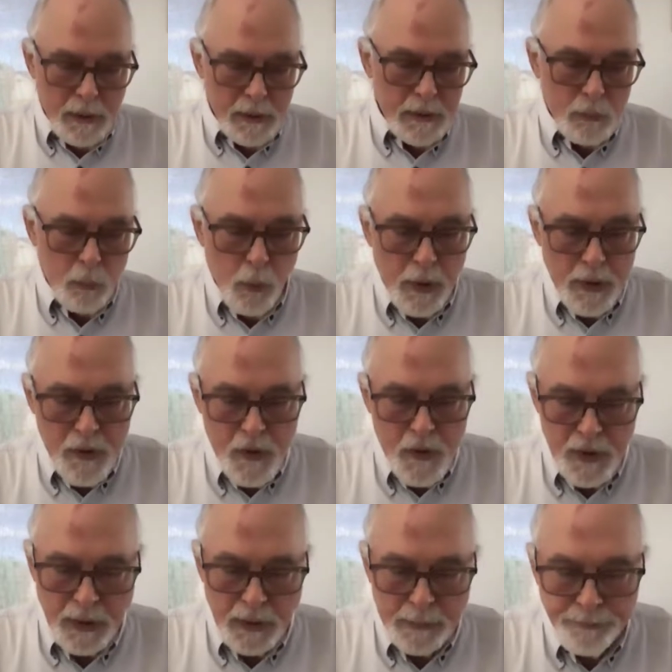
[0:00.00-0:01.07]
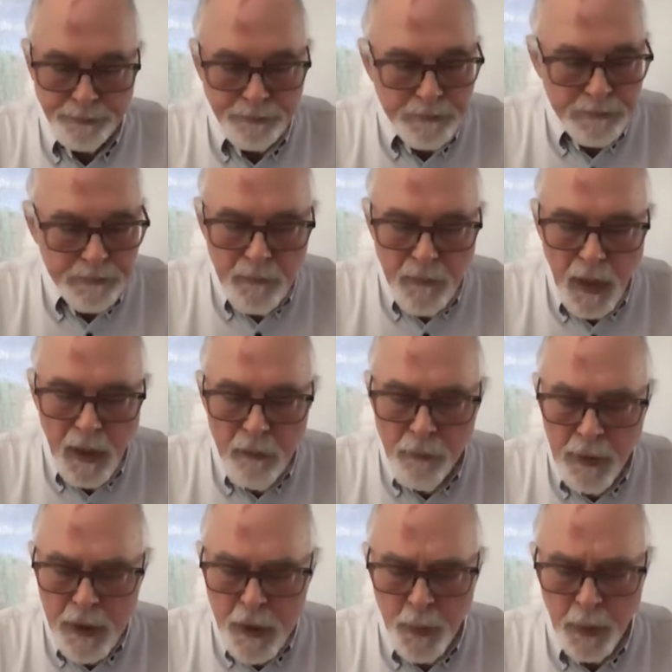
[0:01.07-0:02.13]

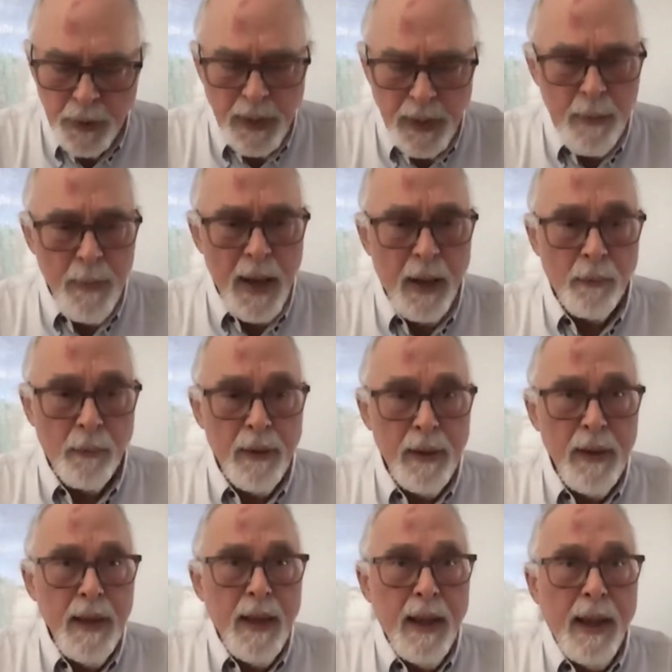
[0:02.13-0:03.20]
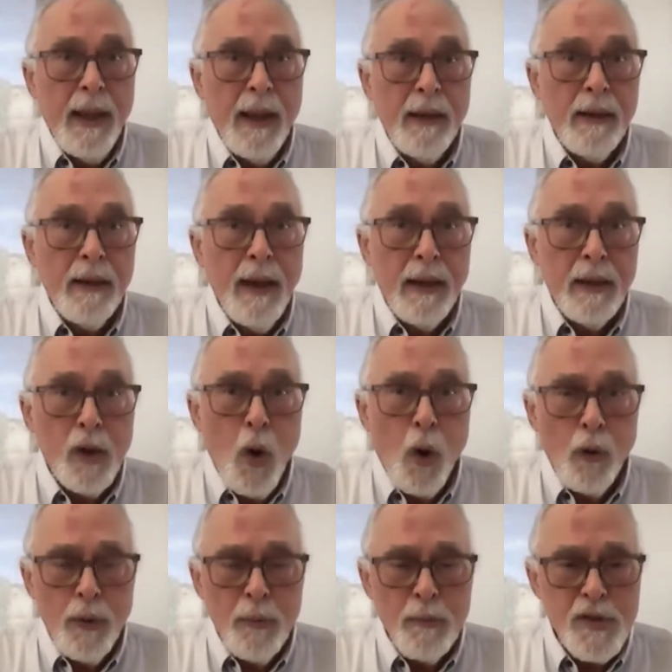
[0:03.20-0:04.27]
Facebook came out and
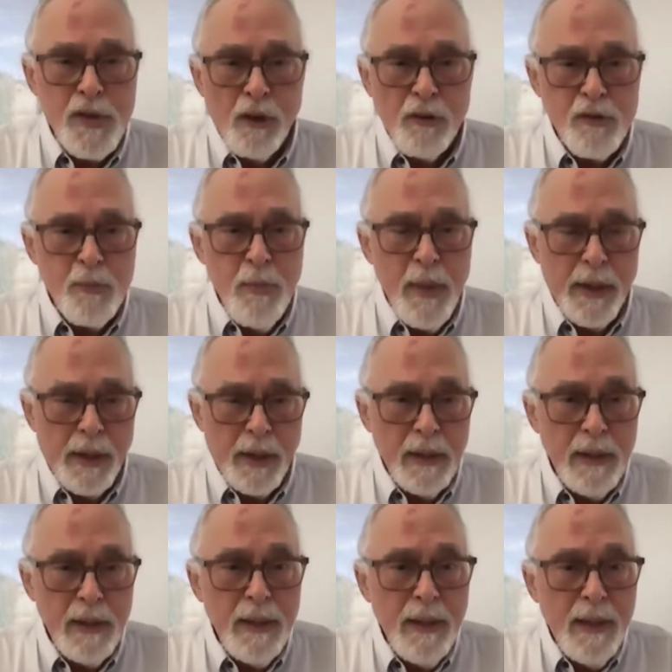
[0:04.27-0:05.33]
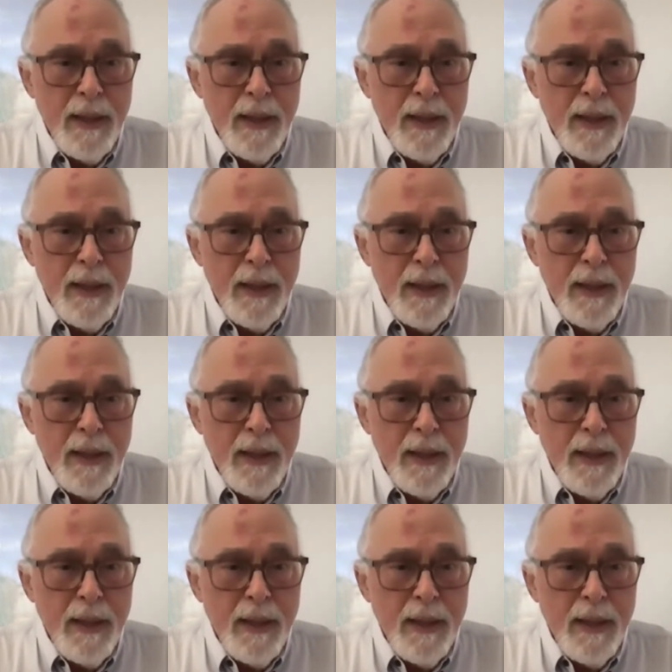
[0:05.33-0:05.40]
called themselves Meta.